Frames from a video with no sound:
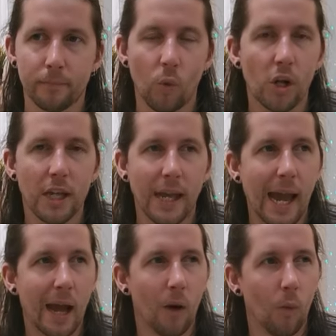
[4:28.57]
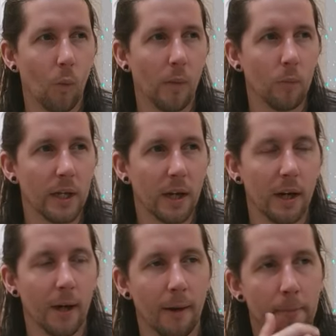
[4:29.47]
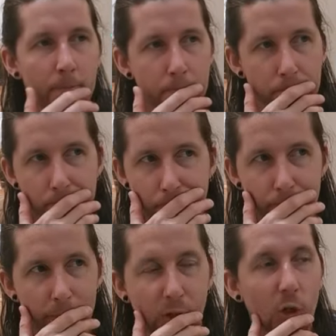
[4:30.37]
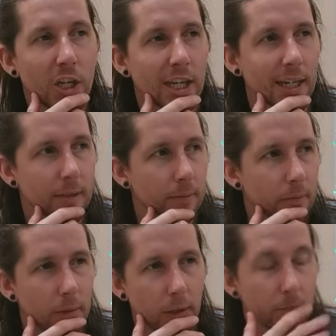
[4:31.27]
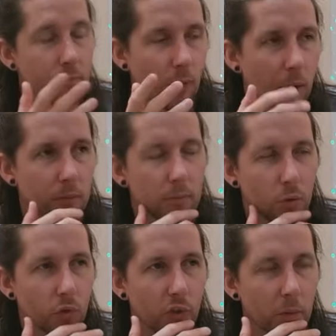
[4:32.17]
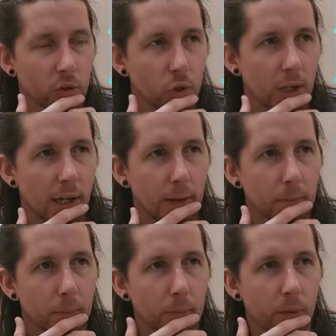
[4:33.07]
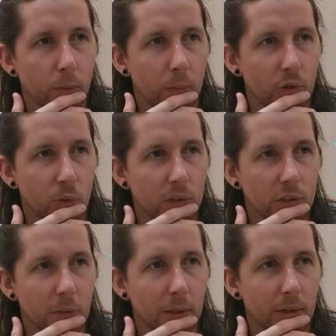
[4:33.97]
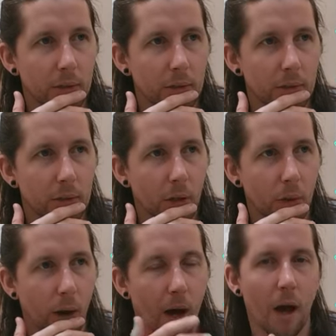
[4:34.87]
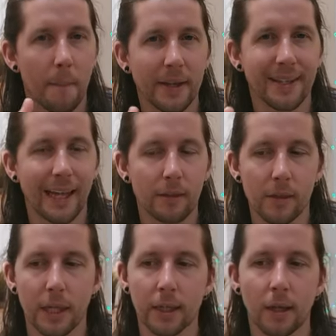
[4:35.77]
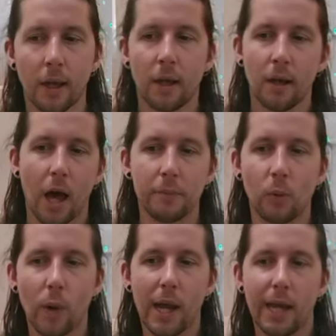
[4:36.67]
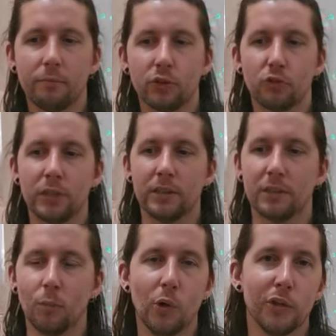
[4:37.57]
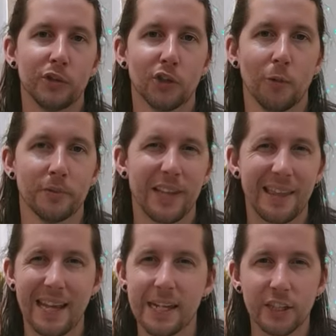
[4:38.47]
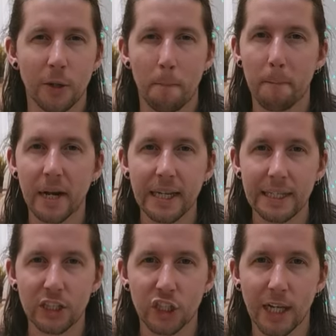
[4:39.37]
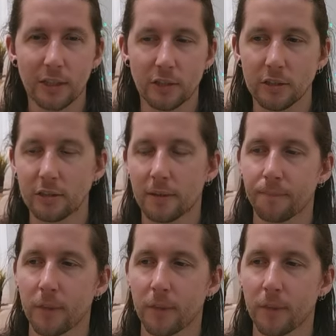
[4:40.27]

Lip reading: working out, when we are cooking. Well, not so much cooking, but when we're doing something, you know, our mundane thing. I'm aware in retreats and workshops that the energy completely changes.